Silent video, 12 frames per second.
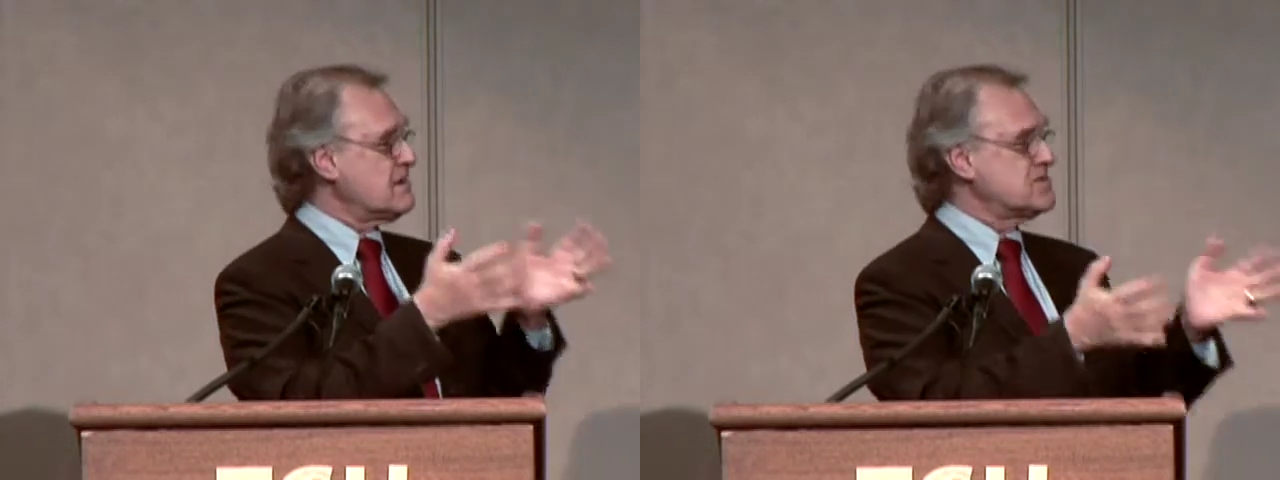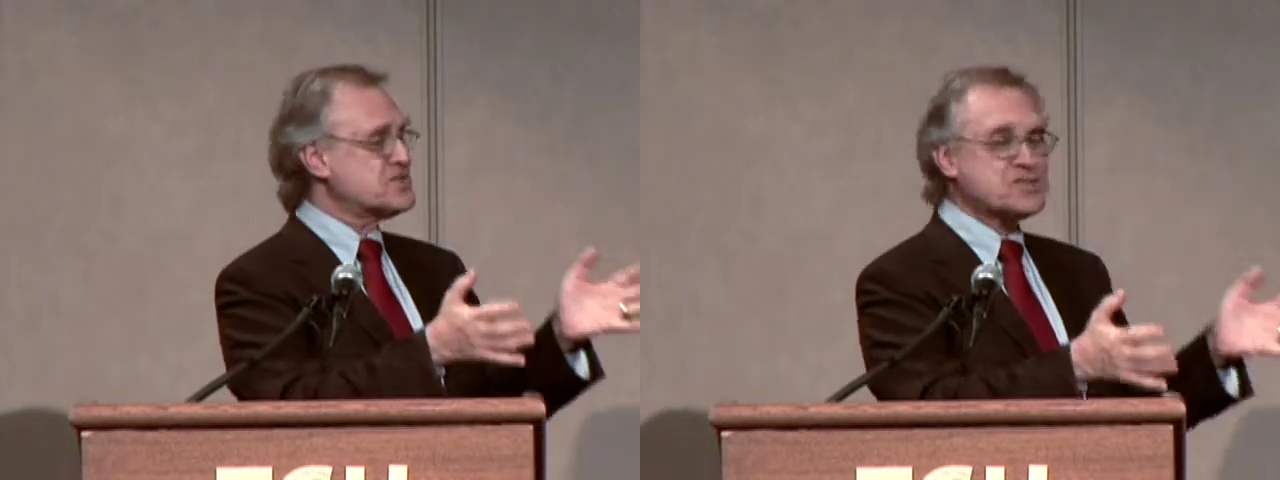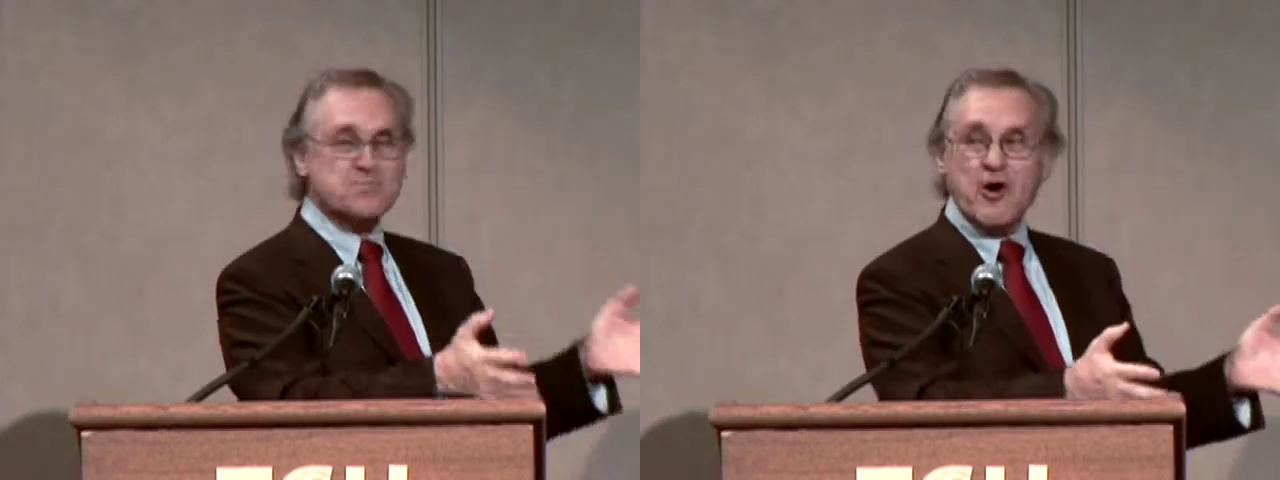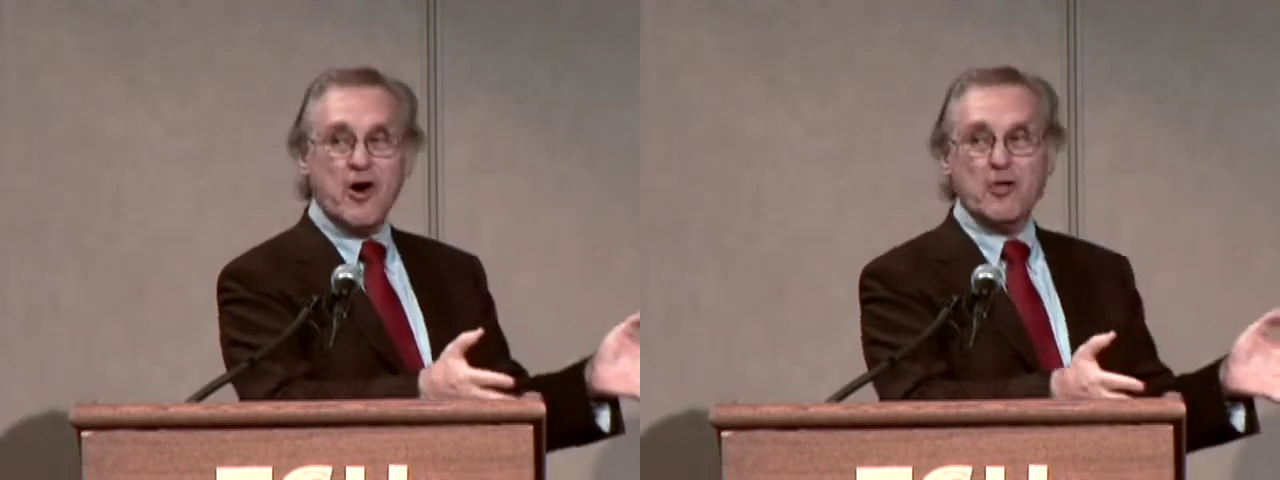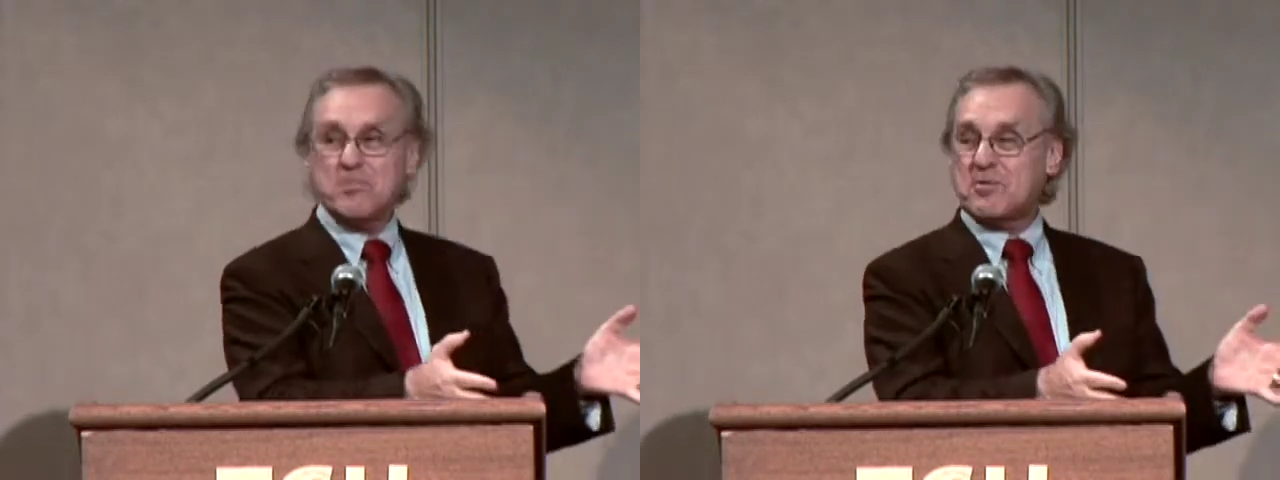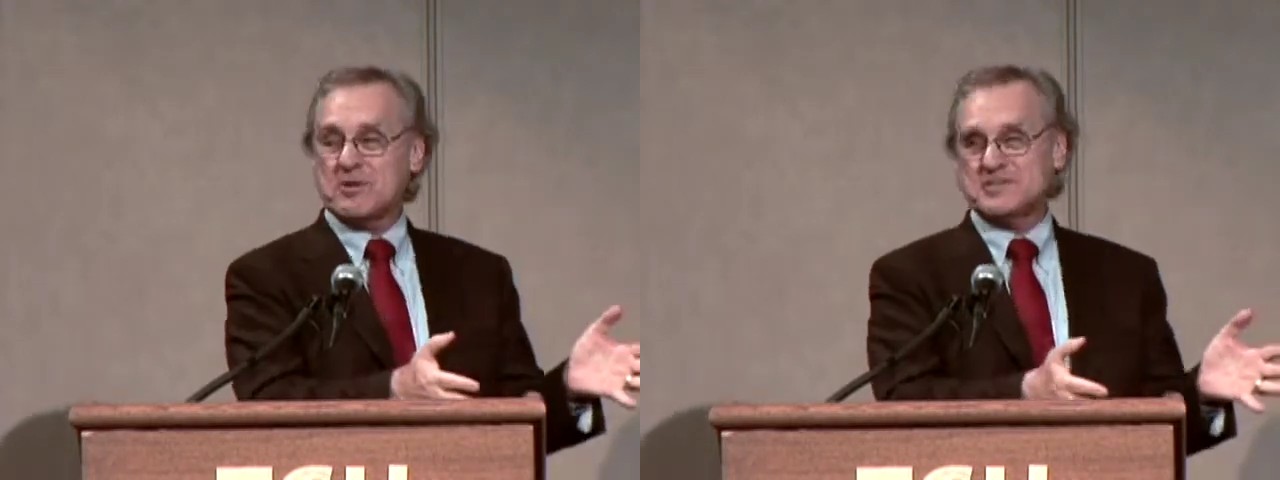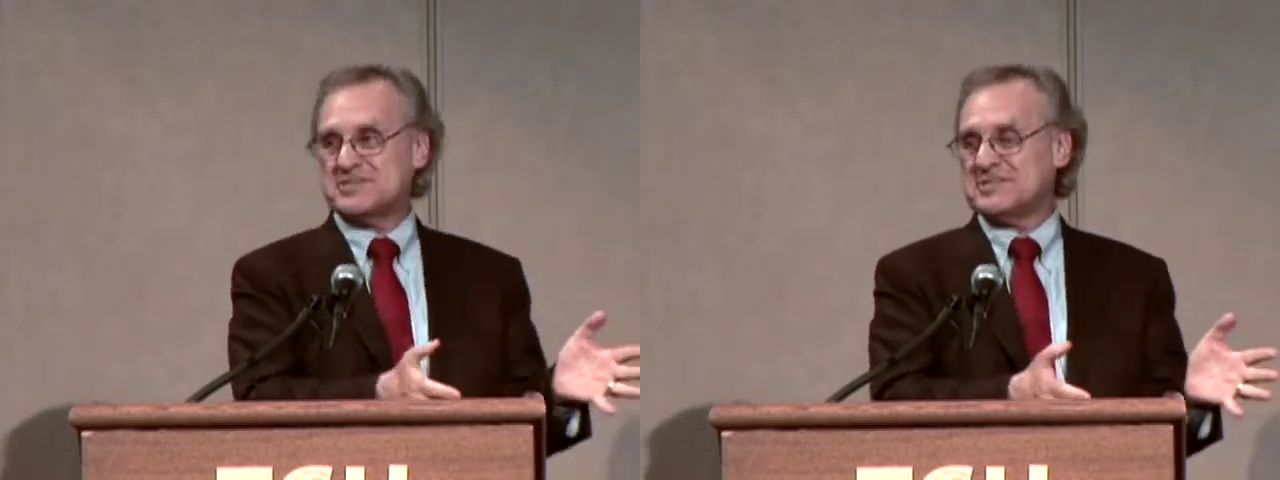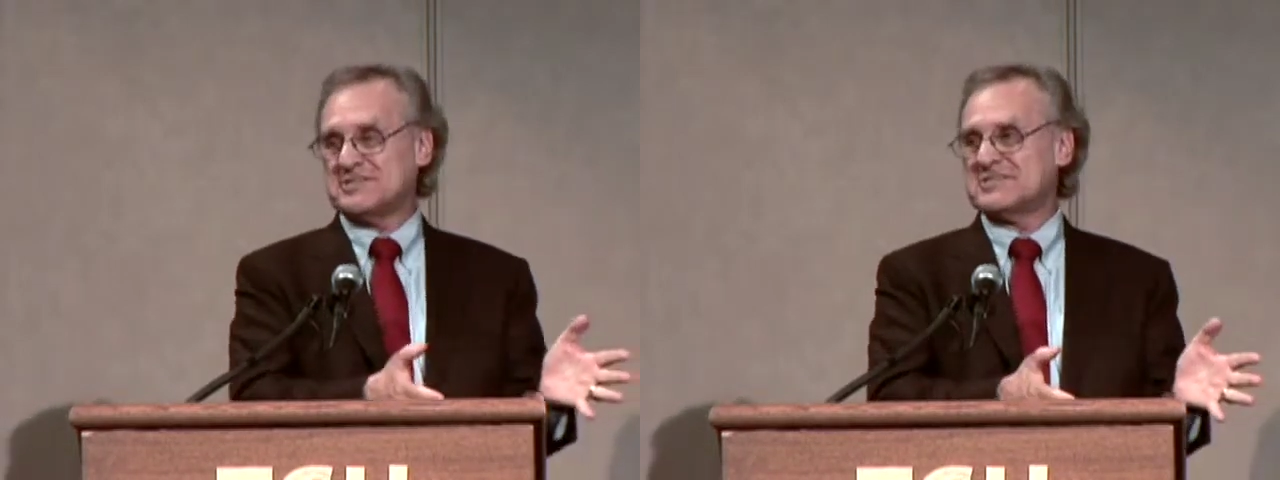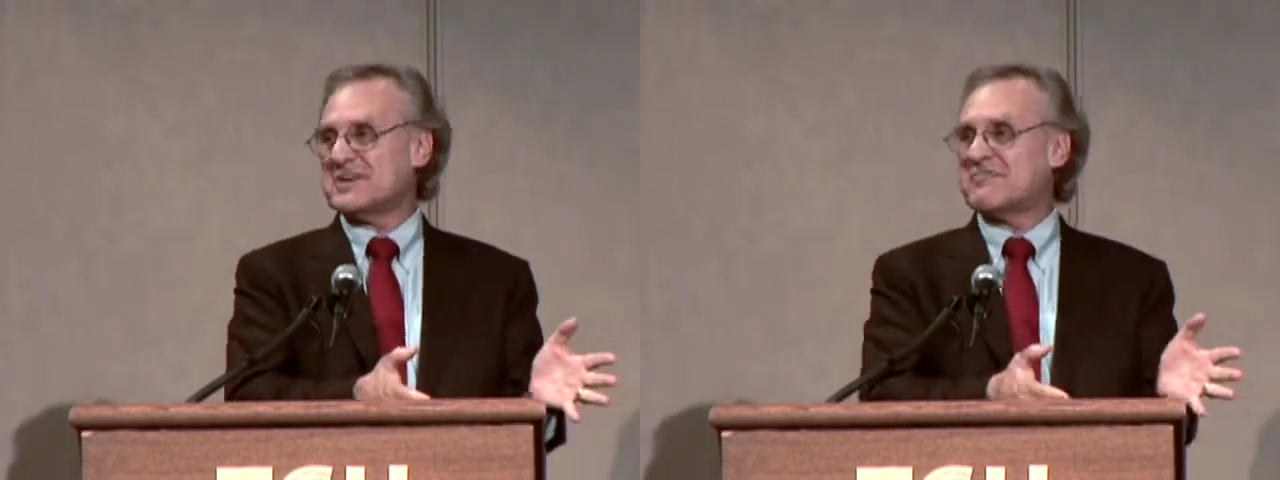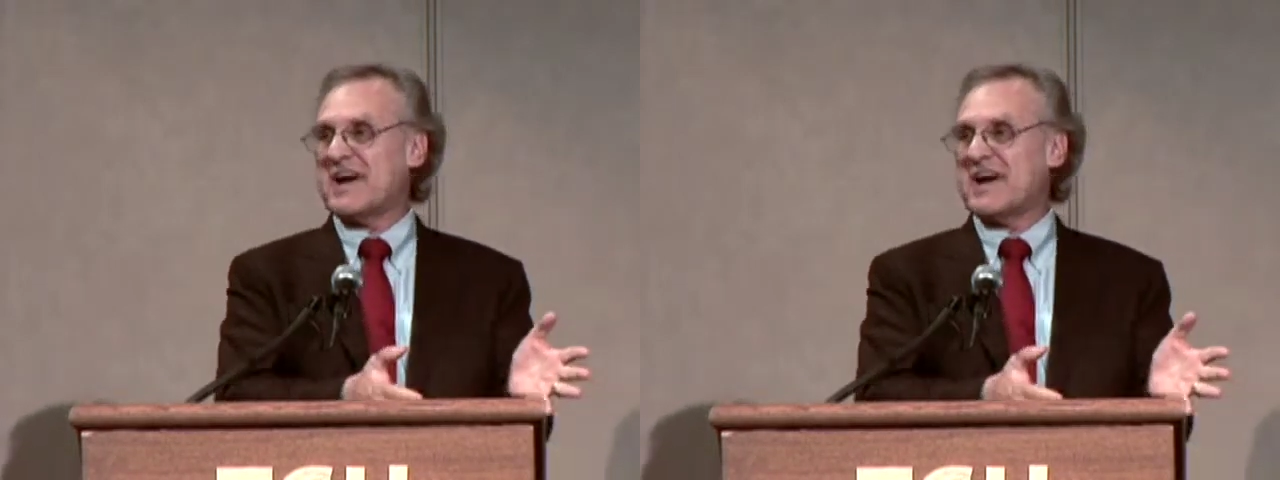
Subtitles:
small portions of